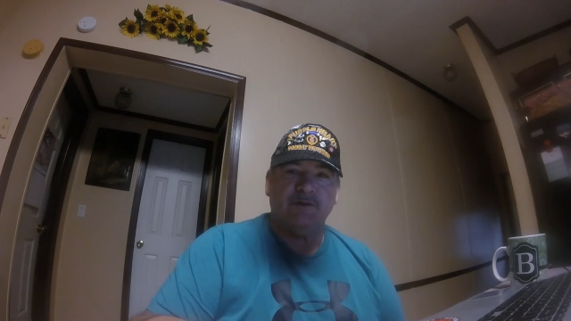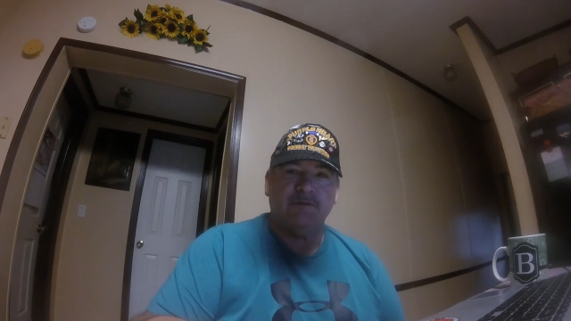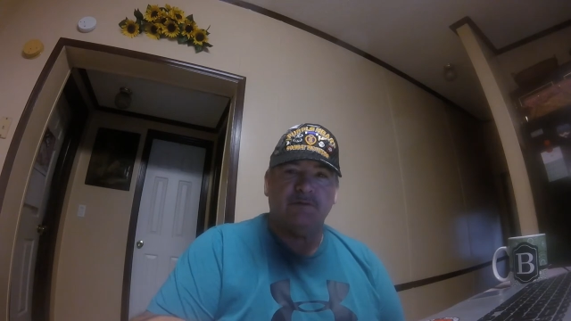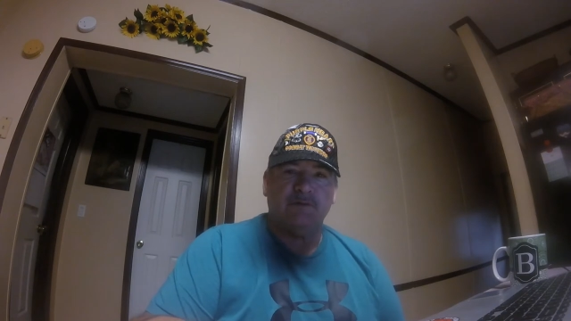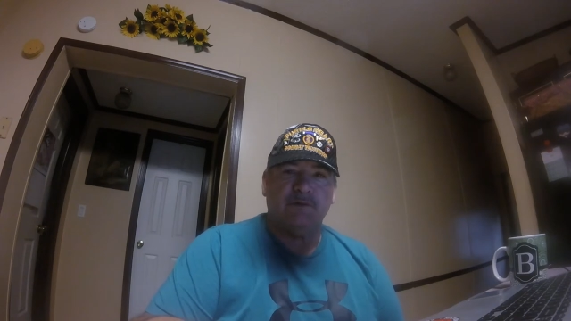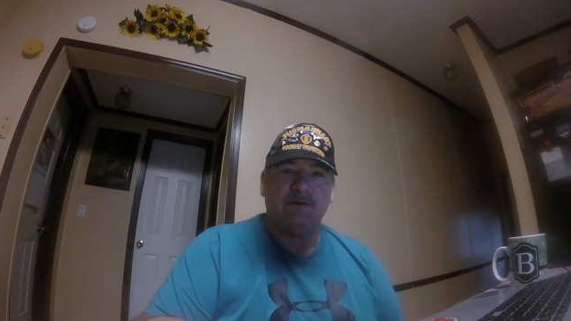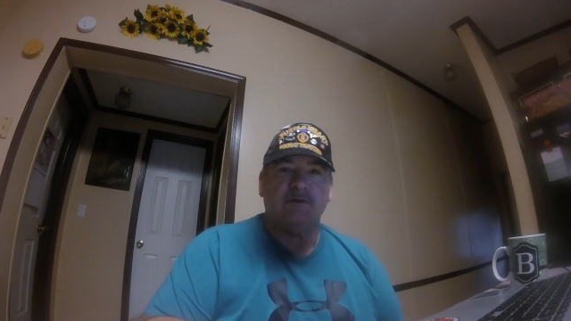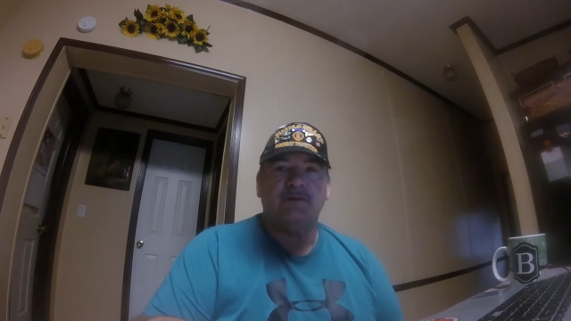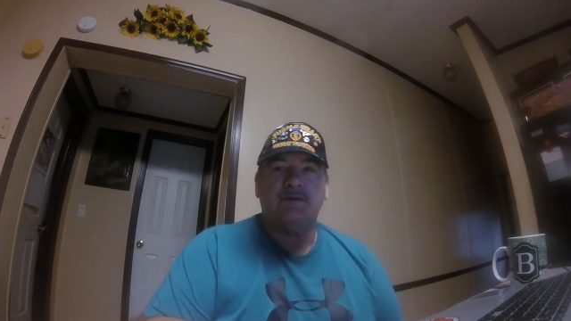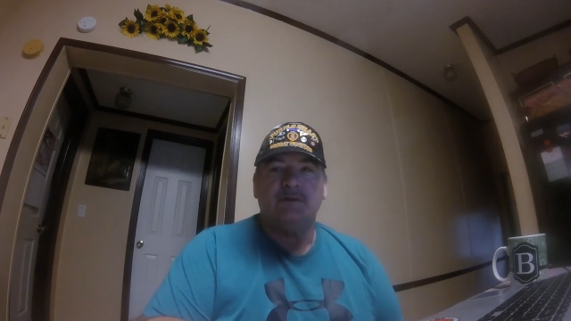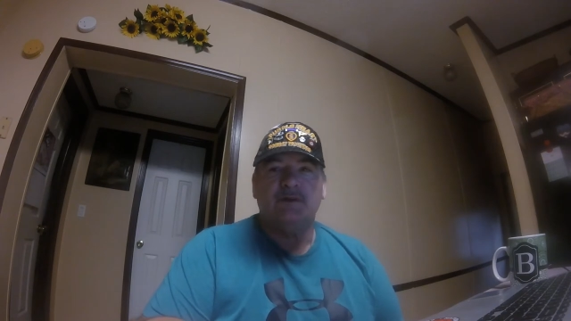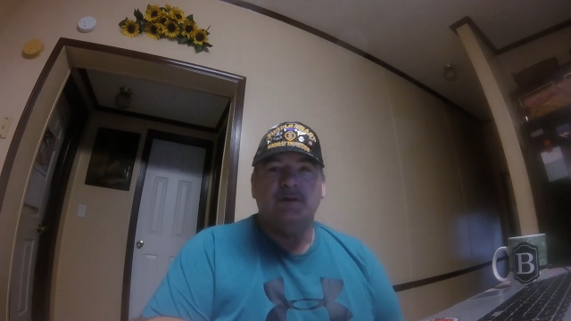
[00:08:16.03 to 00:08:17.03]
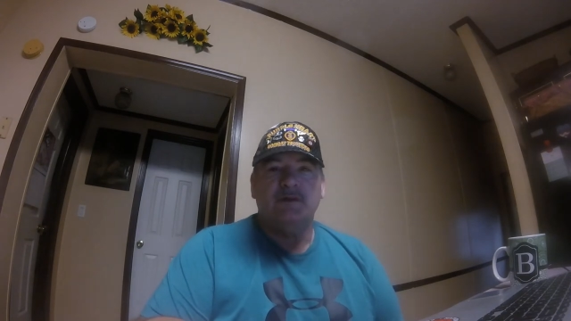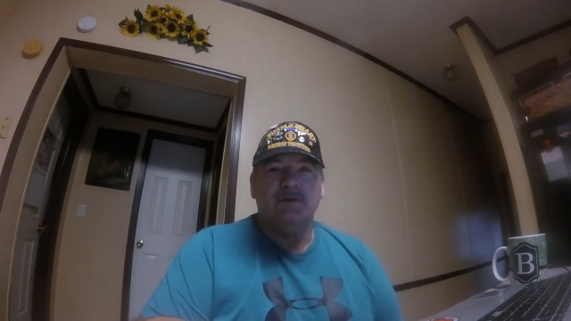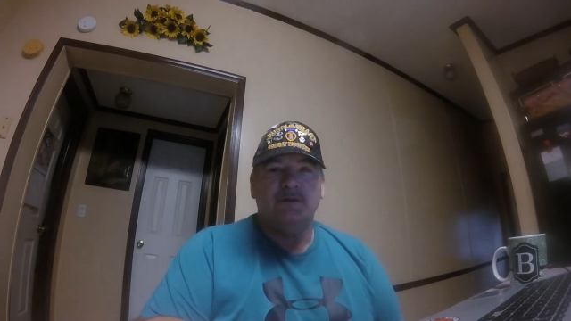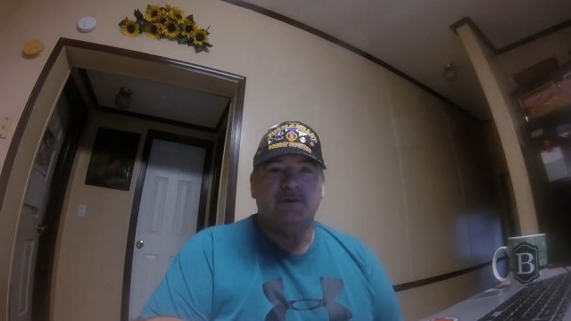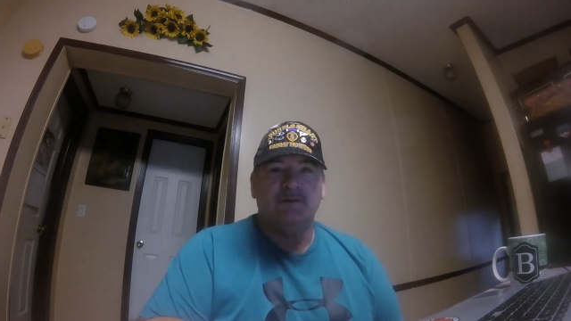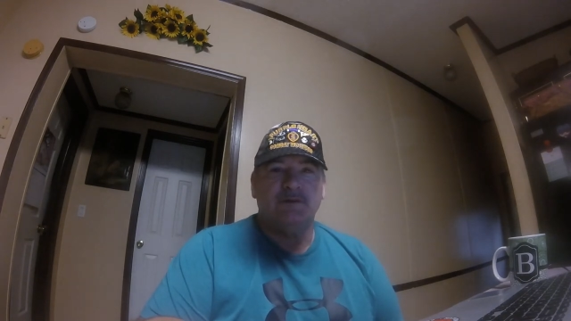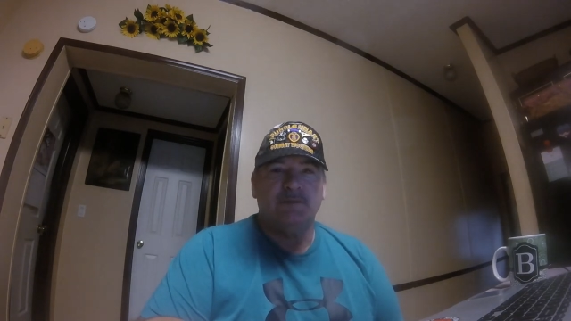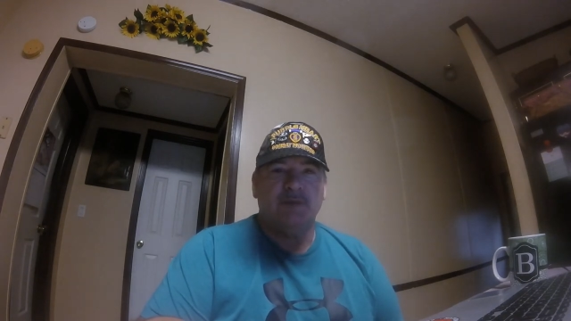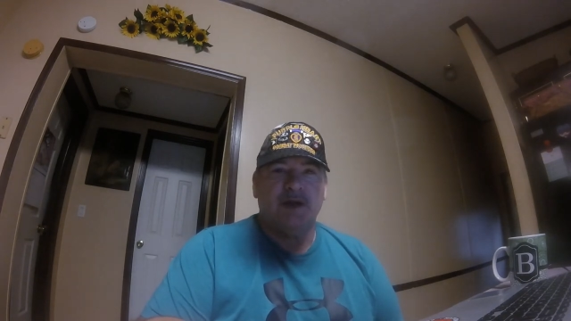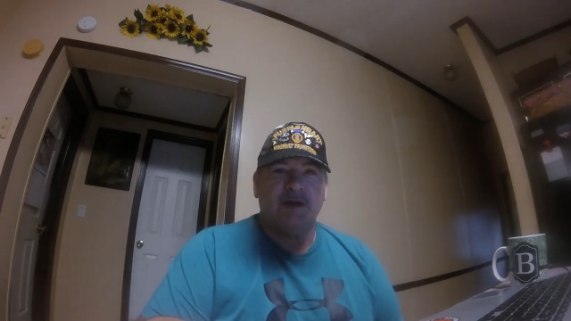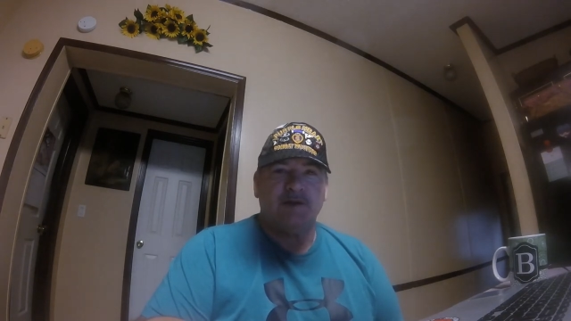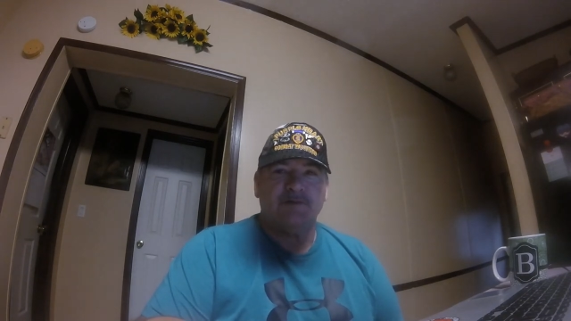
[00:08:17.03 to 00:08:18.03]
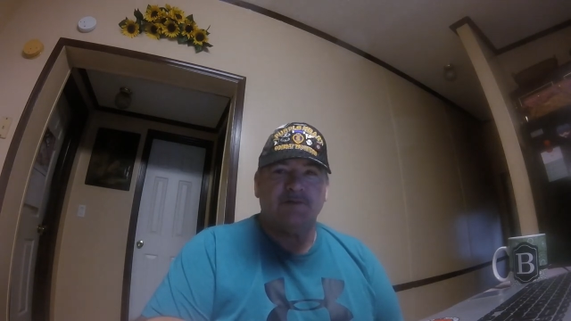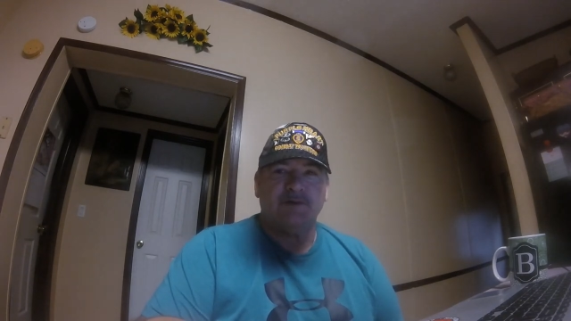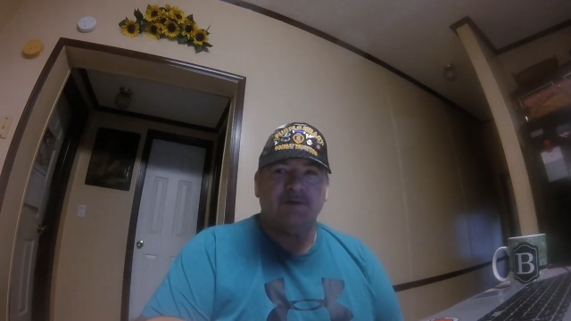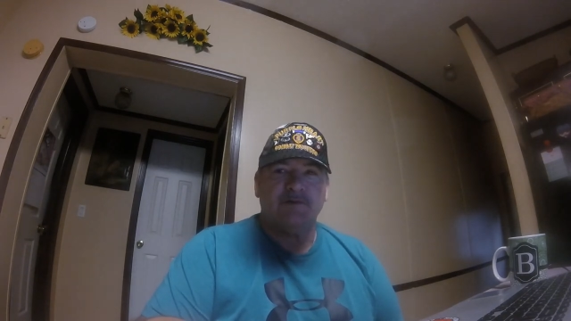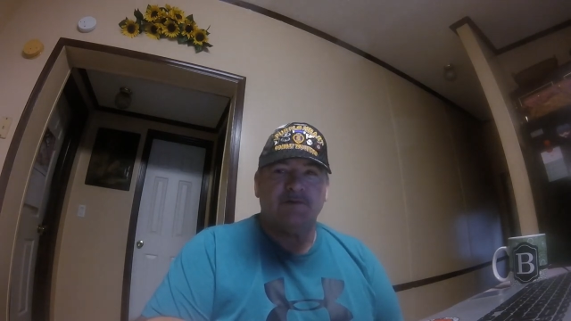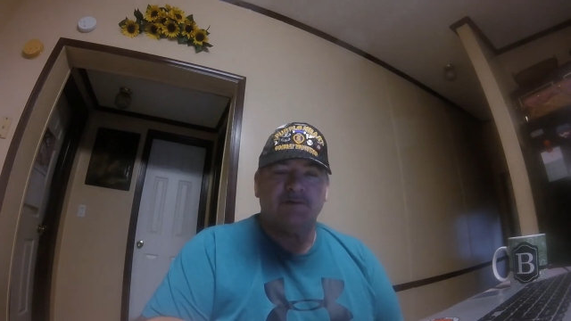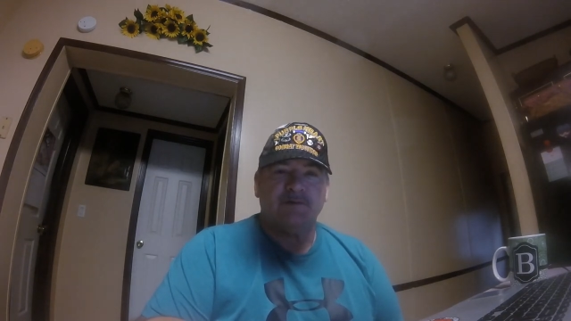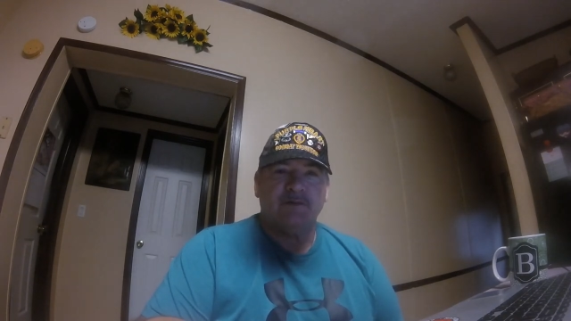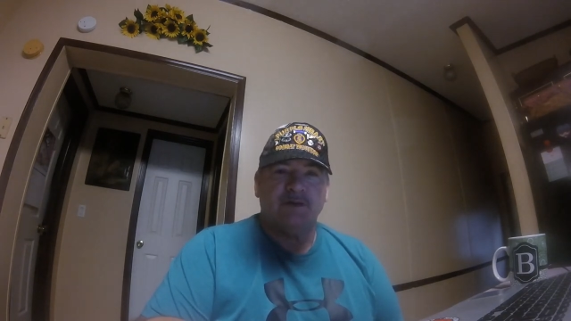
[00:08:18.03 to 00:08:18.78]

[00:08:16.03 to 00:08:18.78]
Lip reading: you load your magazines.